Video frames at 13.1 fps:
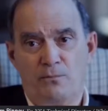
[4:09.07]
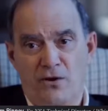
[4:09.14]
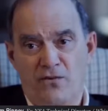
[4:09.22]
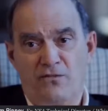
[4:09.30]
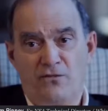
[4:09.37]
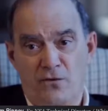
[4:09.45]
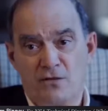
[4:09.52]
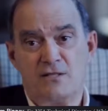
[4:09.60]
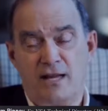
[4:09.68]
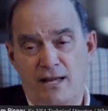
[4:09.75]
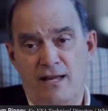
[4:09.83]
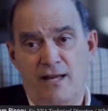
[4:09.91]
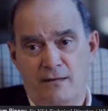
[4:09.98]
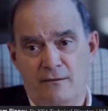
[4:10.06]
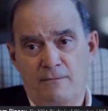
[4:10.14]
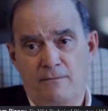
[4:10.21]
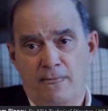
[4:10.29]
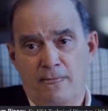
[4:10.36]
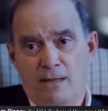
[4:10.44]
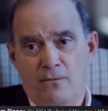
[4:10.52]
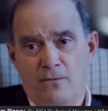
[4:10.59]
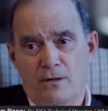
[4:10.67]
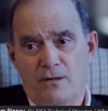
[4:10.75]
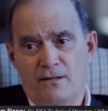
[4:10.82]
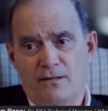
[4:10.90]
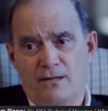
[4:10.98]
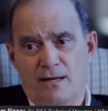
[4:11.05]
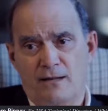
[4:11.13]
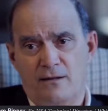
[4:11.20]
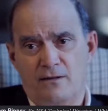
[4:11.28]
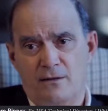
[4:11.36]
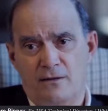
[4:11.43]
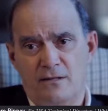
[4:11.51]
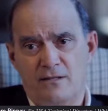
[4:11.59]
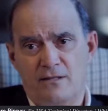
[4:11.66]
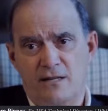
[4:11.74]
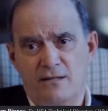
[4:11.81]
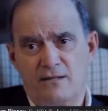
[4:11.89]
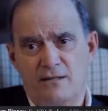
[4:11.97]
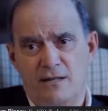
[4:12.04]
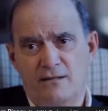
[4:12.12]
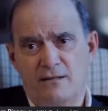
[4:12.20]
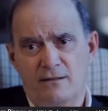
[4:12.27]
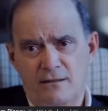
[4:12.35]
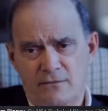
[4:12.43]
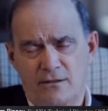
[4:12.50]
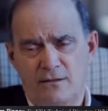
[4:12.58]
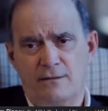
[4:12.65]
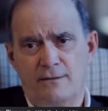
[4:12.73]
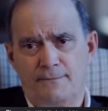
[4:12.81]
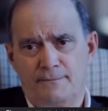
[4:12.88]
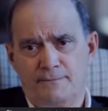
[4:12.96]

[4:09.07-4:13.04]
firsthand what a totalitarian state is like to live under.